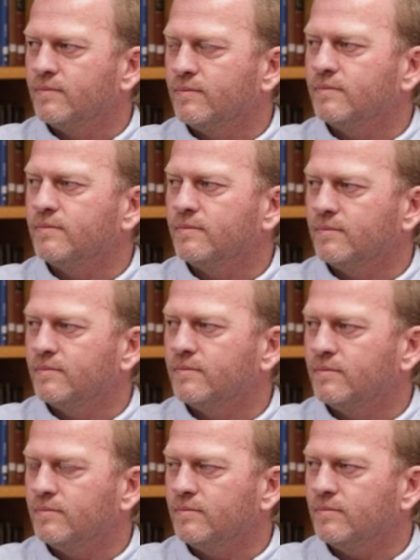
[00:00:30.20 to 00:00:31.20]

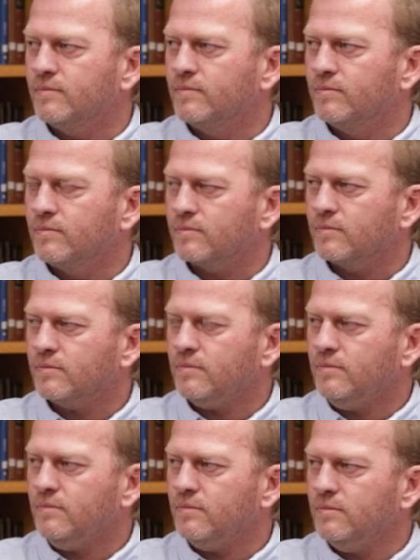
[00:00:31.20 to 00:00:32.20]

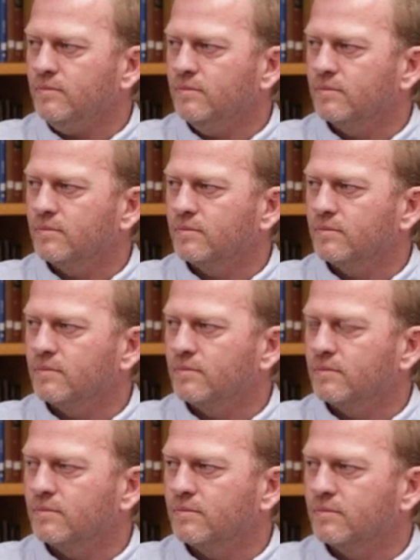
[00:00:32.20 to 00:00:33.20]

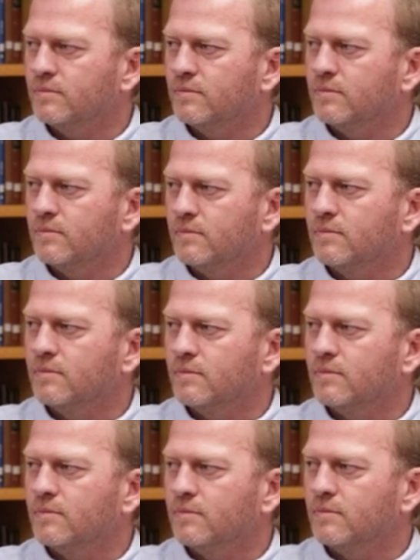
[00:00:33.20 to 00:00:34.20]

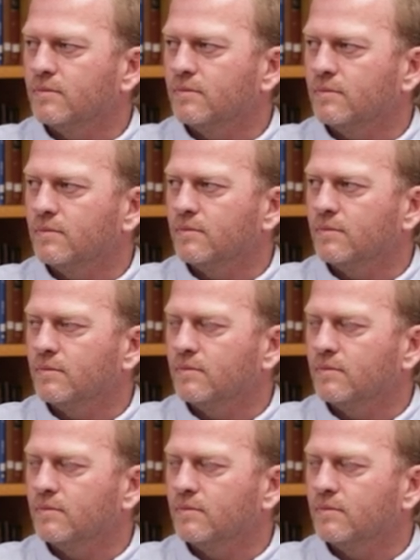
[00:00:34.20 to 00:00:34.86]
The person shown says nothing.